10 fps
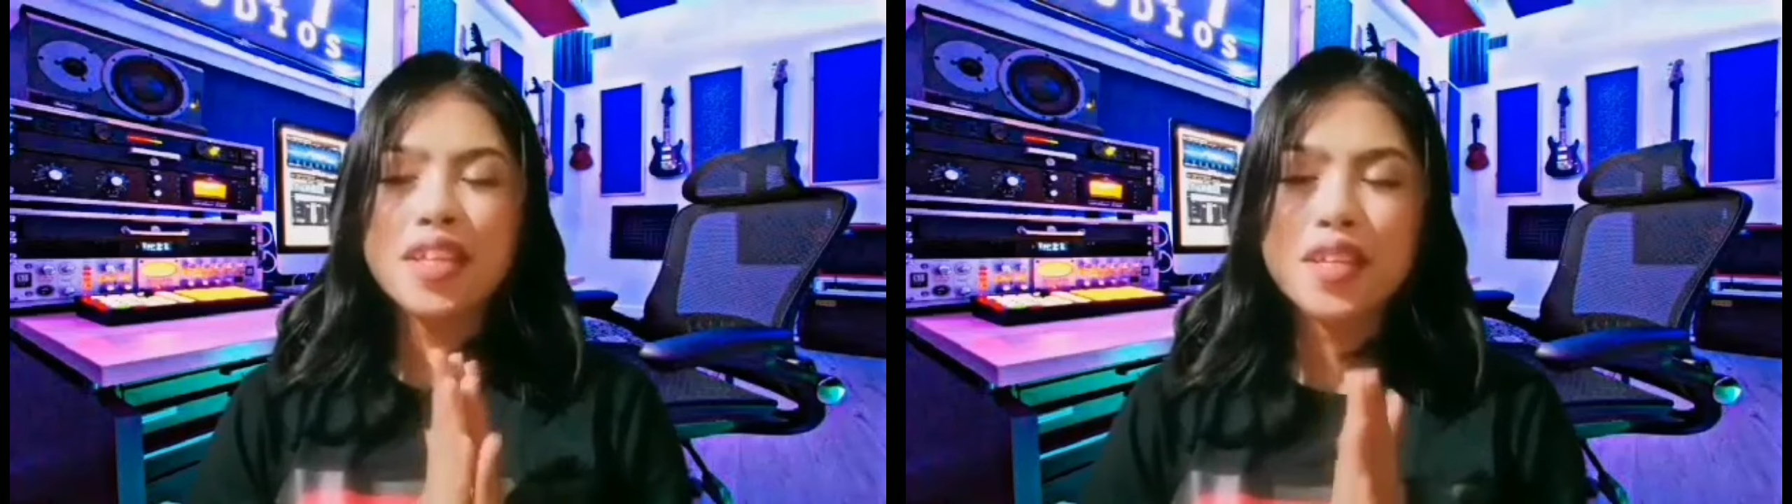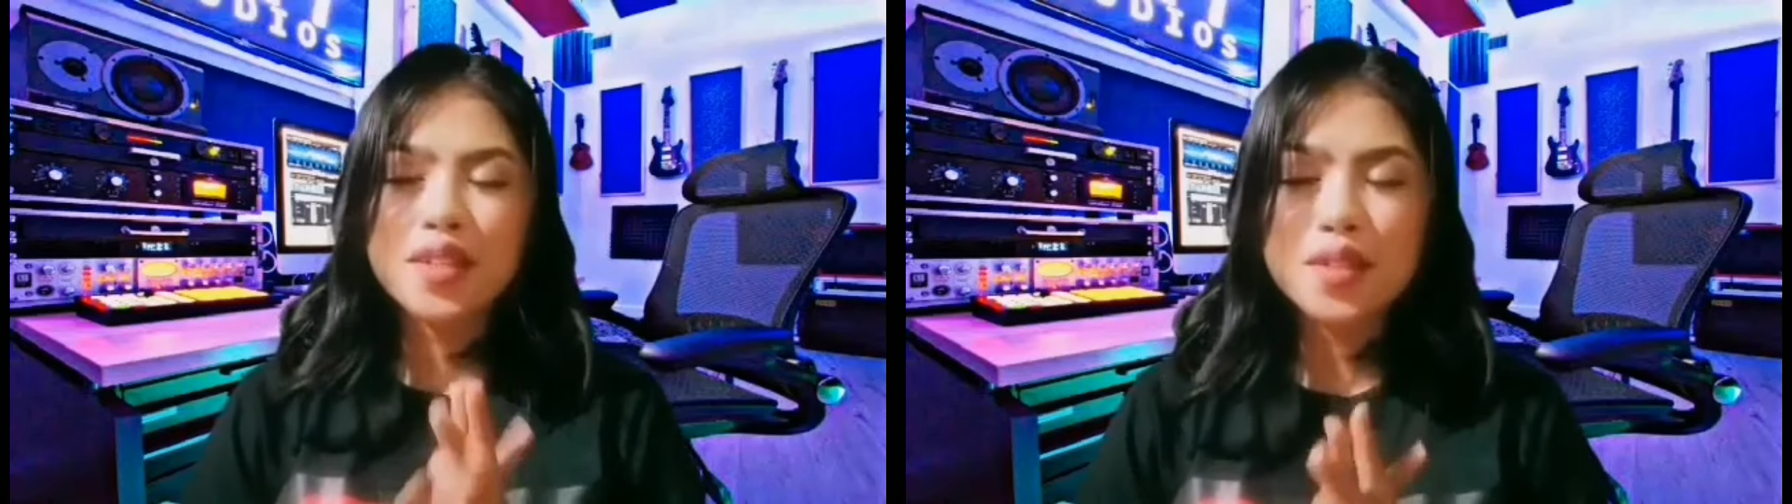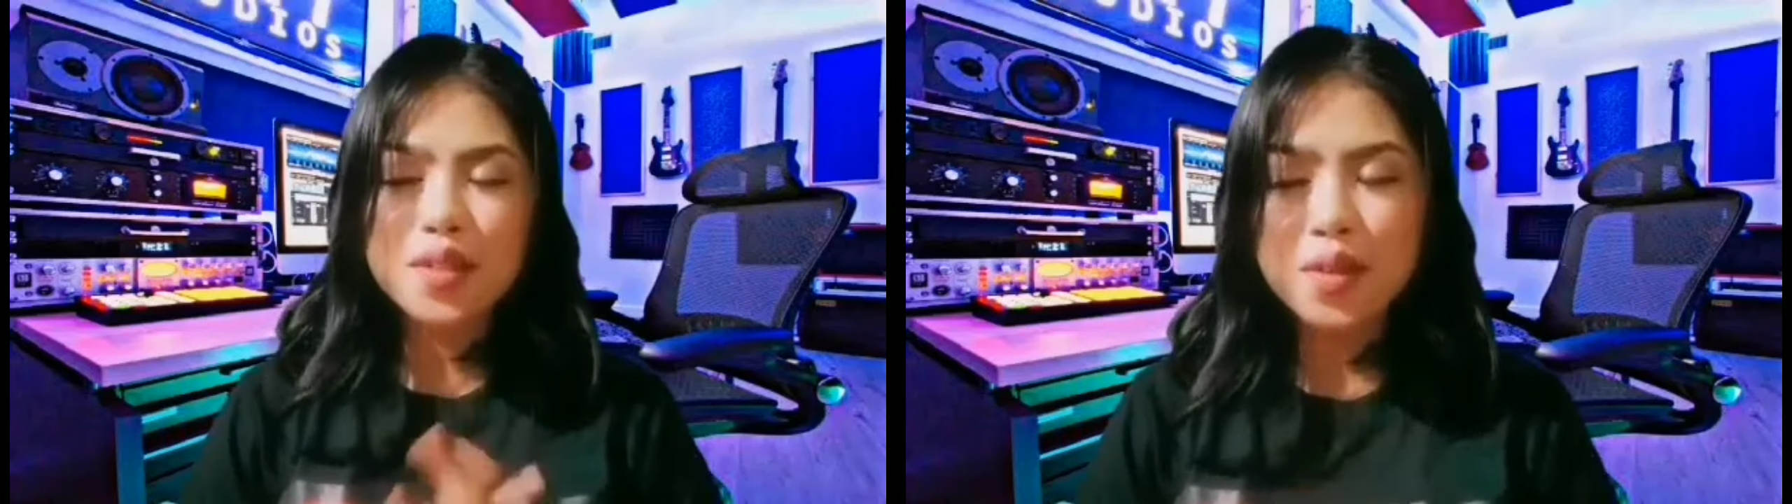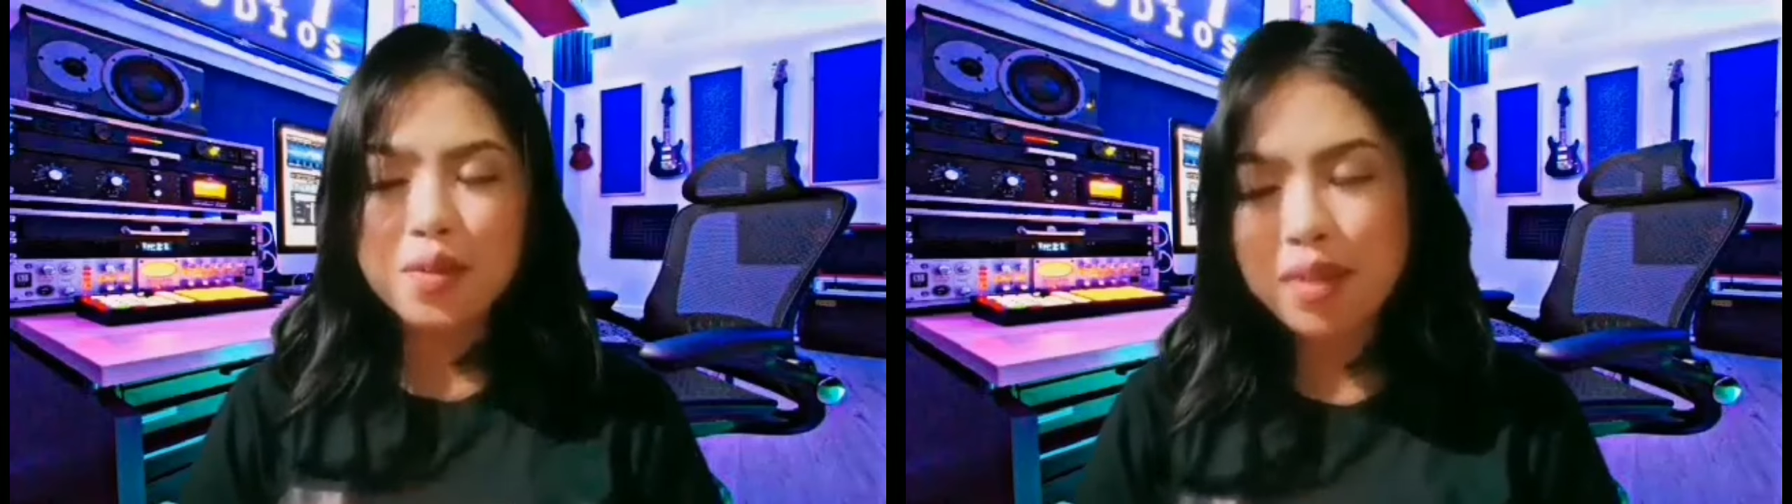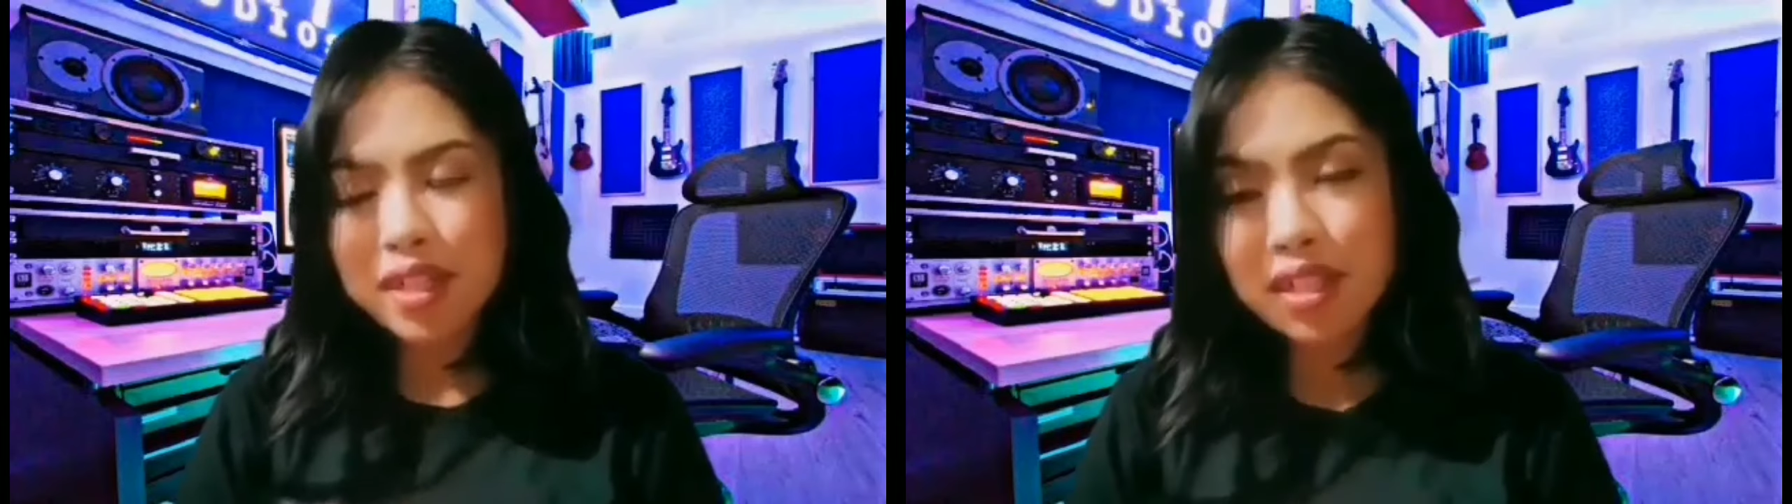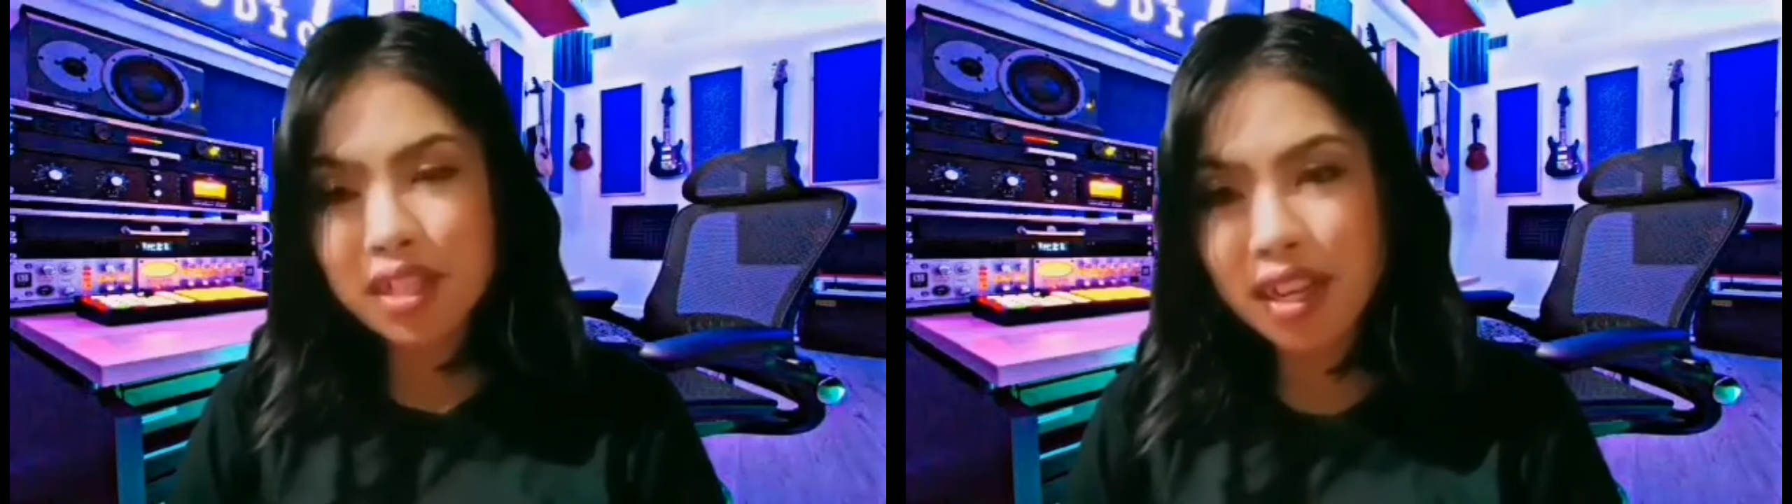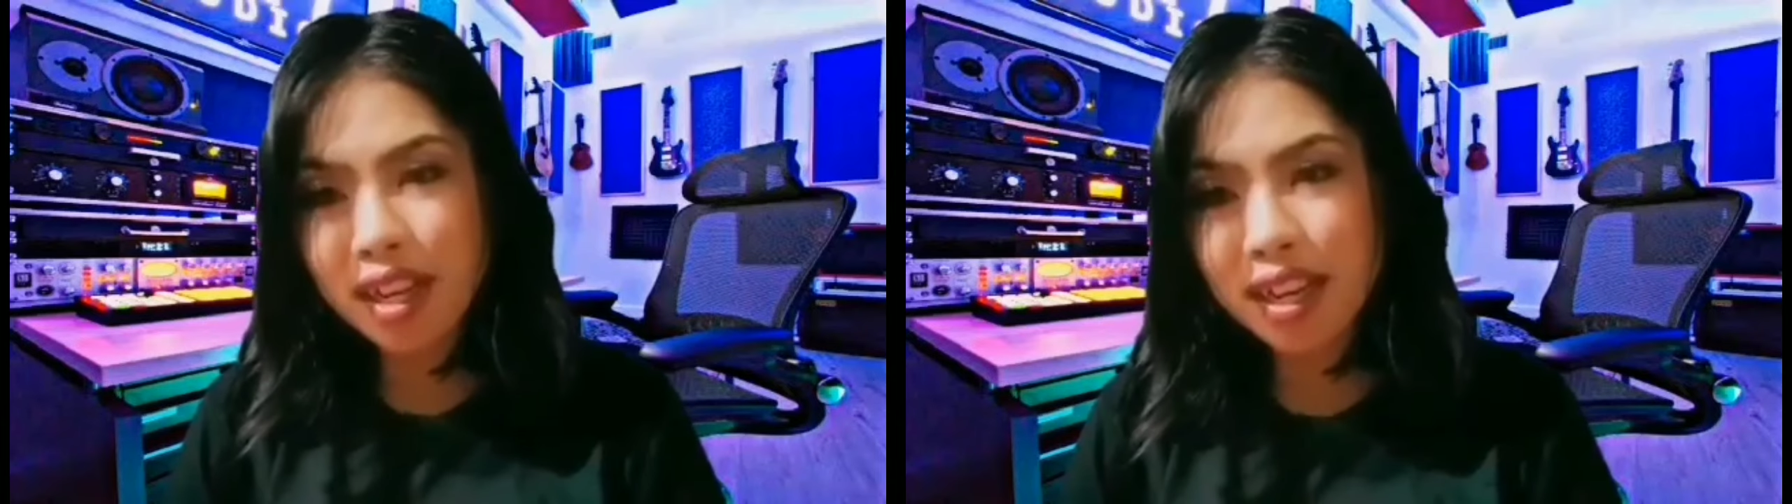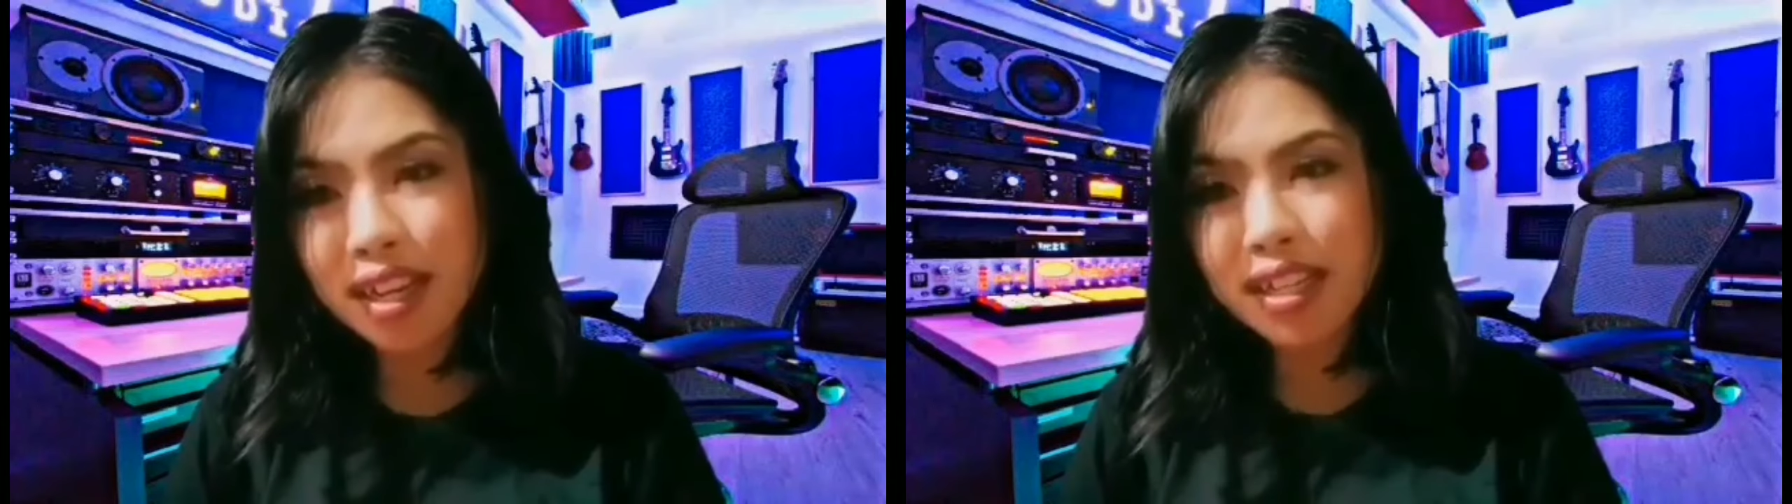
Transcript: so much, guys.